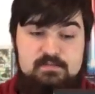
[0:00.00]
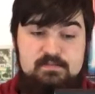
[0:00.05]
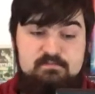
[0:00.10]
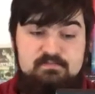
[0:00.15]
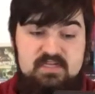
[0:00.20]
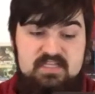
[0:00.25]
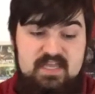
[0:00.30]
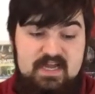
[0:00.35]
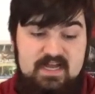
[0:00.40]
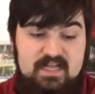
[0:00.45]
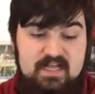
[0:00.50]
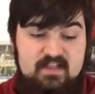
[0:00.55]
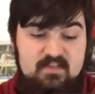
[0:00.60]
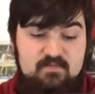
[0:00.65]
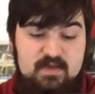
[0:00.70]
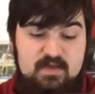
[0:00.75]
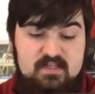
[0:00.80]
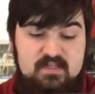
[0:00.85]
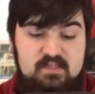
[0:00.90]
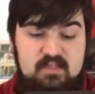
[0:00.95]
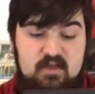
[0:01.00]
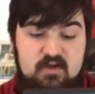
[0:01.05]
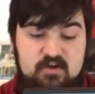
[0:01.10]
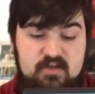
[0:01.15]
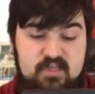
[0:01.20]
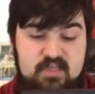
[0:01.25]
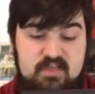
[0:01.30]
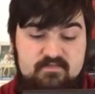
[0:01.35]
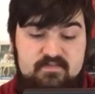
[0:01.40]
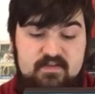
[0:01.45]
But yeah, that's basically all I
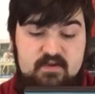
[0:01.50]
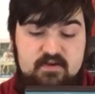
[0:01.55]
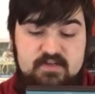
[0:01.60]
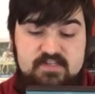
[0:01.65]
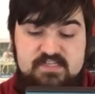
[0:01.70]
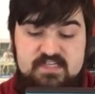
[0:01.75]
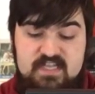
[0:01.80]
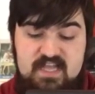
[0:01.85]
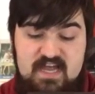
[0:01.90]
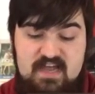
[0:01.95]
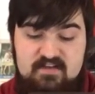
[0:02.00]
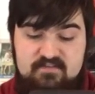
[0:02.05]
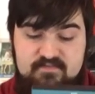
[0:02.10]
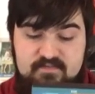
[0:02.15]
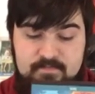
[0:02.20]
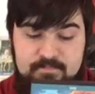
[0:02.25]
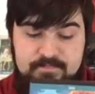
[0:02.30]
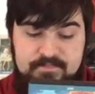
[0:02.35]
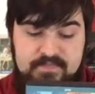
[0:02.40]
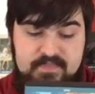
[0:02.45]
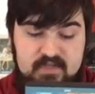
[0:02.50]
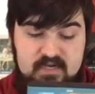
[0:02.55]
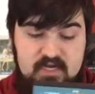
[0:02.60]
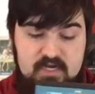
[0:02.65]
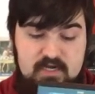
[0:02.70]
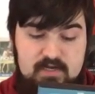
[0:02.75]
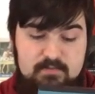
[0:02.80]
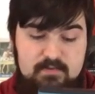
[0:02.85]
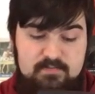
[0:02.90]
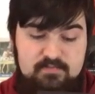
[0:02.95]
could give here. It did have
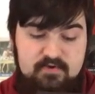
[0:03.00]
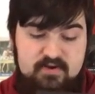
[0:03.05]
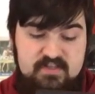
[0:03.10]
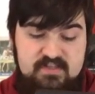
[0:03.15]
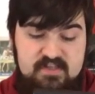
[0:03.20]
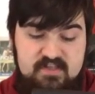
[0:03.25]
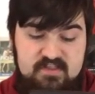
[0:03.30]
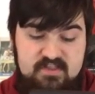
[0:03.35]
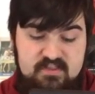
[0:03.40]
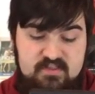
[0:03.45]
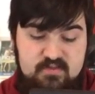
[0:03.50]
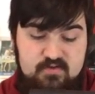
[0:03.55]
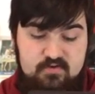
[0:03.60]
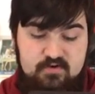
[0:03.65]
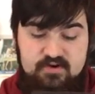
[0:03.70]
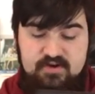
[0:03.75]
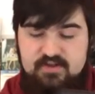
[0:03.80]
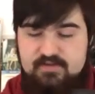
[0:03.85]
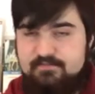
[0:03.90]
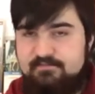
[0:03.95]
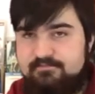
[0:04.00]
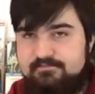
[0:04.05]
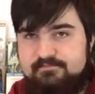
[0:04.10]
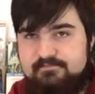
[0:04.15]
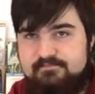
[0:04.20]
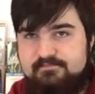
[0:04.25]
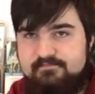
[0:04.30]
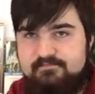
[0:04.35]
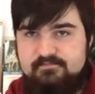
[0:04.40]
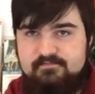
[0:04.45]
um, a pretty decent story.
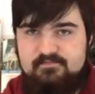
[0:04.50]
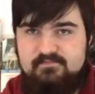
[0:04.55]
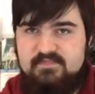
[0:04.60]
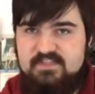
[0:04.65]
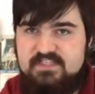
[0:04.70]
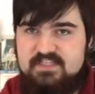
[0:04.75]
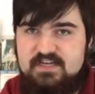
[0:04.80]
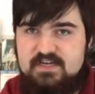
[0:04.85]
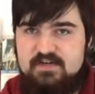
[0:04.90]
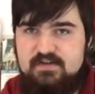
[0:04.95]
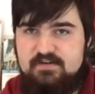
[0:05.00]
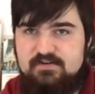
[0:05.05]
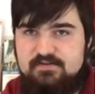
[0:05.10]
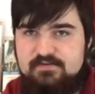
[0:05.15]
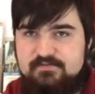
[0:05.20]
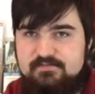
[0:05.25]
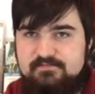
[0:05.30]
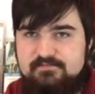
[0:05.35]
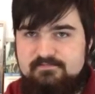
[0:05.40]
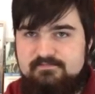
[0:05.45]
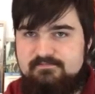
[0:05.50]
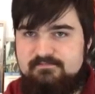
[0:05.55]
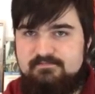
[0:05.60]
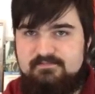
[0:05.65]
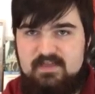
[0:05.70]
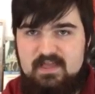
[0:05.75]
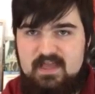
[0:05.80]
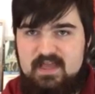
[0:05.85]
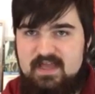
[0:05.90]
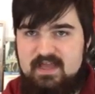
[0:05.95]
So,
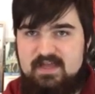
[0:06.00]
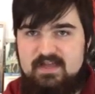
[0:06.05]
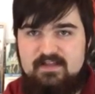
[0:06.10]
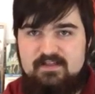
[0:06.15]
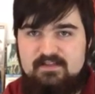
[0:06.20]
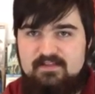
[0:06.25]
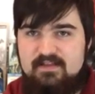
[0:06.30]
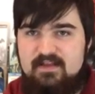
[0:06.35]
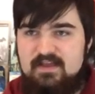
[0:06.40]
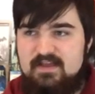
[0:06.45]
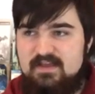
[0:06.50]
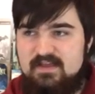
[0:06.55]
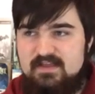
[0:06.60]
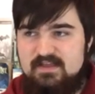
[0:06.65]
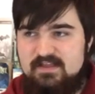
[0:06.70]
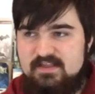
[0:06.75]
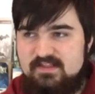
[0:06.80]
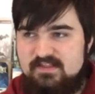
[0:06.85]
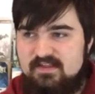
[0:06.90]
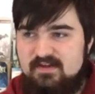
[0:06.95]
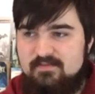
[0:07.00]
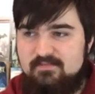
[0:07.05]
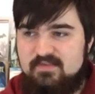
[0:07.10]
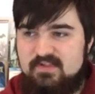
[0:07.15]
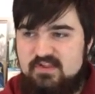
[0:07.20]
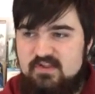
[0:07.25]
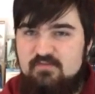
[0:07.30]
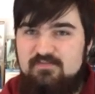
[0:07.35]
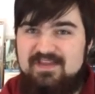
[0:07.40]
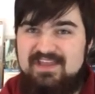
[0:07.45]
and some
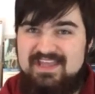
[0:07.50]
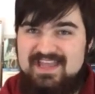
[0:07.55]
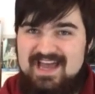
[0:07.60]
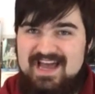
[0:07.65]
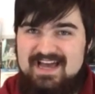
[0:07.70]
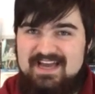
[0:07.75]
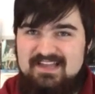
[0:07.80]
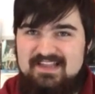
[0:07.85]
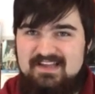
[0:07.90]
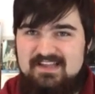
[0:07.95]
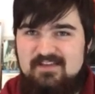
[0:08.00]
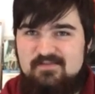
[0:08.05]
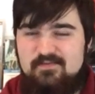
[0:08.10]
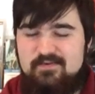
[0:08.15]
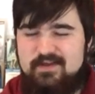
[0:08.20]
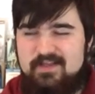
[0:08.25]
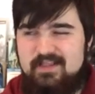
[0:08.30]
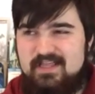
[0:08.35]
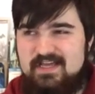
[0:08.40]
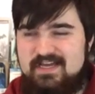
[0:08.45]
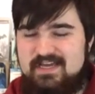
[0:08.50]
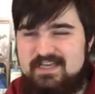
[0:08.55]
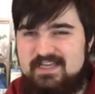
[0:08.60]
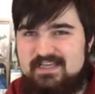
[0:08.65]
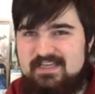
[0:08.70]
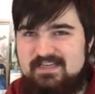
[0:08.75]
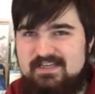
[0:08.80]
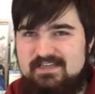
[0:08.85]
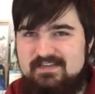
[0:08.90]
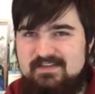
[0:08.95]
stupid gags I didn't really
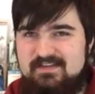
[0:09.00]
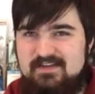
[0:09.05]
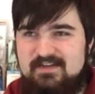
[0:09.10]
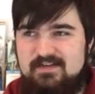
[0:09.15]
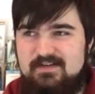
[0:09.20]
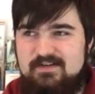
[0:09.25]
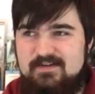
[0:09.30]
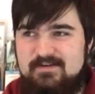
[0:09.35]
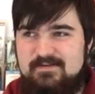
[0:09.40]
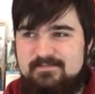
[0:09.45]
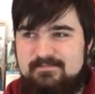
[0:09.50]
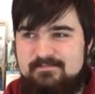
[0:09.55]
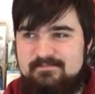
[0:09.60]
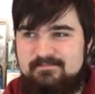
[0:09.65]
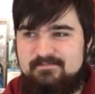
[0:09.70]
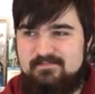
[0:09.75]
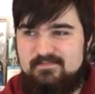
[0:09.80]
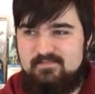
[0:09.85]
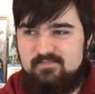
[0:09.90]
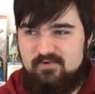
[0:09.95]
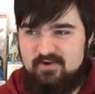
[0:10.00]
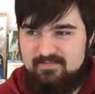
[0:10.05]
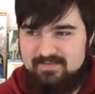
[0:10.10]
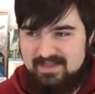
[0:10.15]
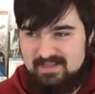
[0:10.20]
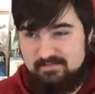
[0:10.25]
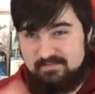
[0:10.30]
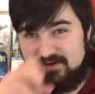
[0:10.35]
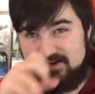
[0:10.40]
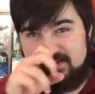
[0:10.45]
like. Um, pretty by
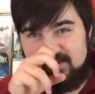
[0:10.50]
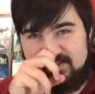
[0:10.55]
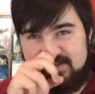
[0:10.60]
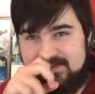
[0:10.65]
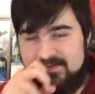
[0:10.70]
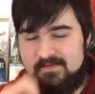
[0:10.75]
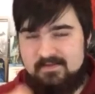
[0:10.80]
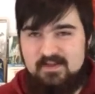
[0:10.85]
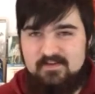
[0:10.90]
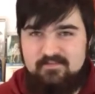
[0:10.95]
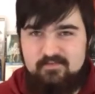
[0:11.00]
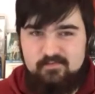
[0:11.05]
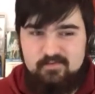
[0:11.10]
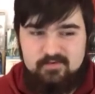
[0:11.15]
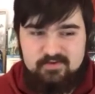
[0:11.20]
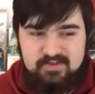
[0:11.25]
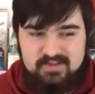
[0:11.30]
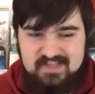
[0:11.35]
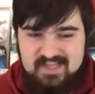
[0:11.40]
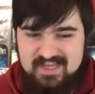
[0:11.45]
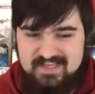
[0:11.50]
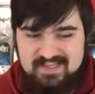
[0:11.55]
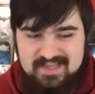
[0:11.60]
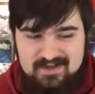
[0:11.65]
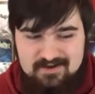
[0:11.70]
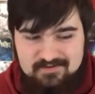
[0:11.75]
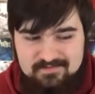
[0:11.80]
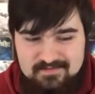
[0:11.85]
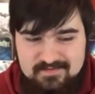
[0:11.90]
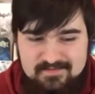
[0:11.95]
the books, nothing really stand
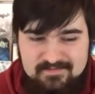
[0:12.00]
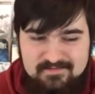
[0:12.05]
out.